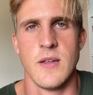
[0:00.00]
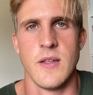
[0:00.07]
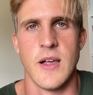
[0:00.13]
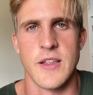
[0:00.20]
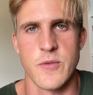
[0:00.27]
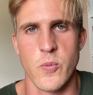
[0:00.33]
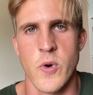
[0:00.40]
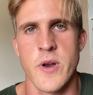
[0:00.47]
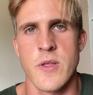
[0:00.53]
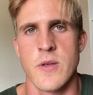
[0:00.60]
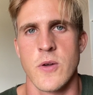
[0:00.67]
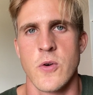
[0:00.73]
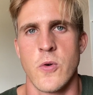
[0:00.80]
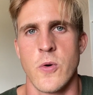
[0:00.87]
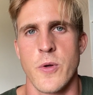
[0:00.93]
That's one of
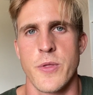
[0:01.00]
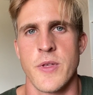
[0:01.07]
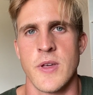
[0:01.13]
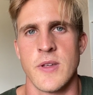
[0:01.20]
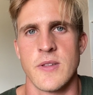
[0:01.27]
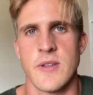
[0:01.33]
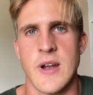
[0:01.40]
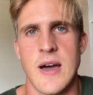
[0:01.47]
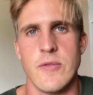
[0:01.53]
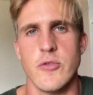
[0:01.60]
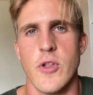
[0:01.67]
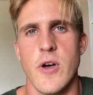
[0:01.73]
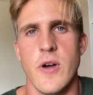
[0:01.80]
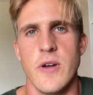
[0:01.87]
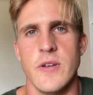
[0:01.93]
the core things that I've
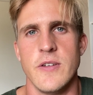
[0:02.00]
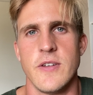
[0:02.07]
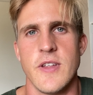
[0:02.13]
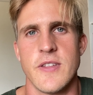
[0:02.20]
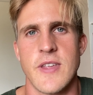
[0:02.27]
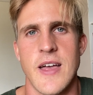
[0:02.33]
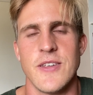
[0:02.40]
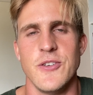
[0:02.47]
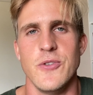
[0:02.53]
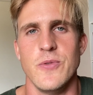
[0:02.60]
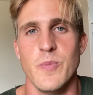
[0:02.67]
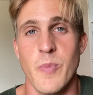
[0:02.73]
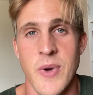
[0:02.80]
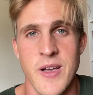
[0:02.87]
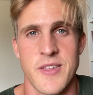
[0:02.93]
learned, is that
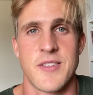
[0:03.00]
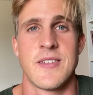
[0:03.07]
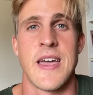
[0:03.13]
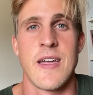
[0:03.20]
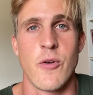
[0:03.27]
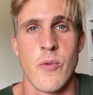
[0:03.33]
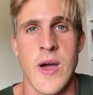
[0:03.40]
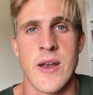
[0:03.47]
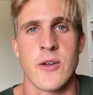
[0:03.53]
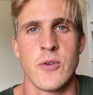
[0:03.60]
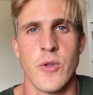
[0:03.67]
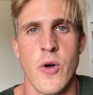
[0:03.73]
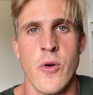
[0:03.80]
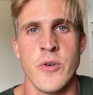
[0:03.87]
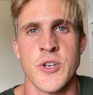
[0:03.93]
you must take
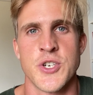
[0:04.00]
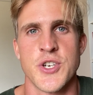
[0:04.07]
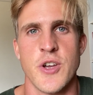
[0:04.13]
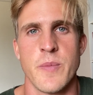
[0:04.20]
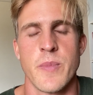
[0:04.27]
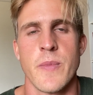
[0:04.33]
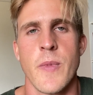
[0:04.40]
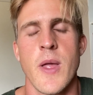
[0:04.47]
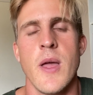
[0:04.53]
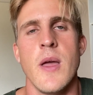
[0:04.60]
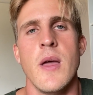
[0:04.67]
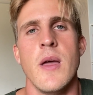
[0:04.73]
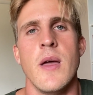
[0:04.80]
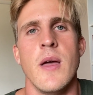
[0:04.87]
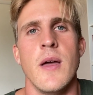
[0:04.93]
radical ownership.
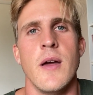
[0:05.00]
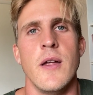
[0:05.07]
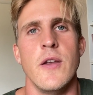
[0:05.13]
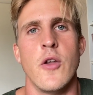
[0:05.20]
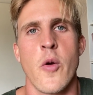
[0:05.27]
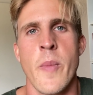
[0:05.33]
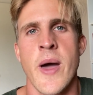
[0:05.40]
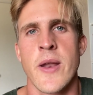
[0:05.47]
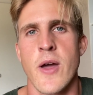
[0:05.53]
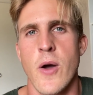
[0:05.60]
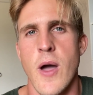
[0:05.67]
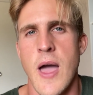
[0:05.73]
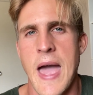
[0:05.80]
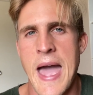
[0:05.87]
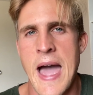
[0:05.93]
No
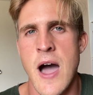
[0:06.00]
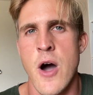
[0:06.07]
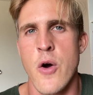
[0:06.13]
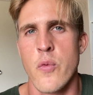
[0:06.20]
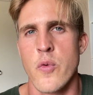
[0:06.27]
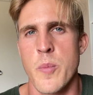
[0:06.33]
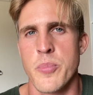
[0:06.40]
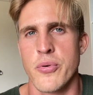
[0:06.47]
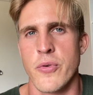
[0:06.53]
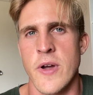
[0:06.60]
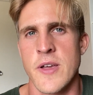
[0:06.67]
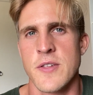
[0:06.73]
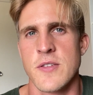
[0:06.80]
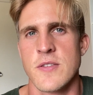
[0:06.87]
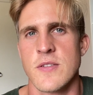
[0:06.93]
matter how
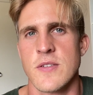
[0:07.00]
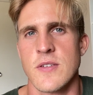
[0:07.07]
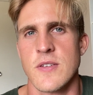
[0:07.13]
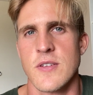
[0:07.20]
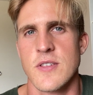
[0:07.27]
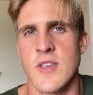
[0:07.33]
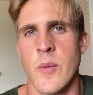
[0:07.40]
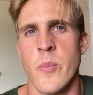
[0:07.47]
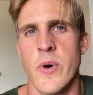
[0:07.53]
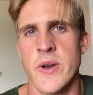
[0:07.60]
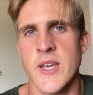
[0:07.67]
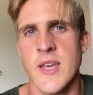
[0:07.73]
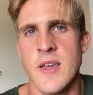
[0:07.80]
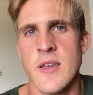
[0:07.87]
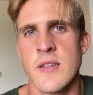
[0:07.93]
repressed
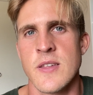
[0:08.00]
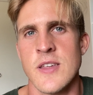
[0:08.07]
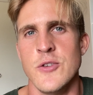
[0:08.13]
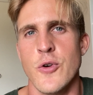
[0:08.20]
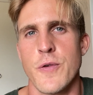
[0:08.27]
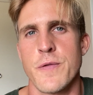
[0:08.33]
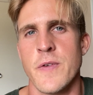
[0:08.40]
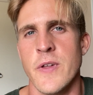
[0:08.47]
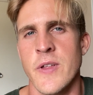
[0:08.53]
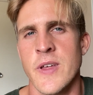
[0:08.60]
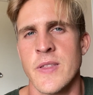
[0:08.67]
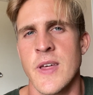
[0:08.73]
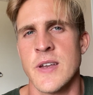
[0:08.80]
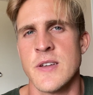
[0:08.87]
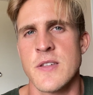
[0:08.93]
somebody is and you're
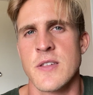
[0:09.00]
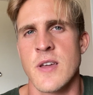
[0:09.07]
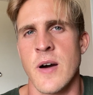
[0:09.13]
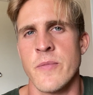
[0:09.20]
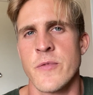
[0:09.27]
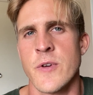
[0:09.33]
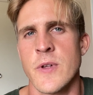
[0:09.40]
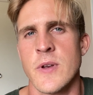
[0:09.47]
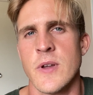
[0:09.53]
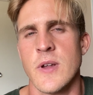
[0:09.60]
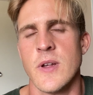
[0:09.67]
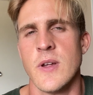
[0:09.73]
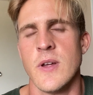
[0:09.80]
feeling their discomfort,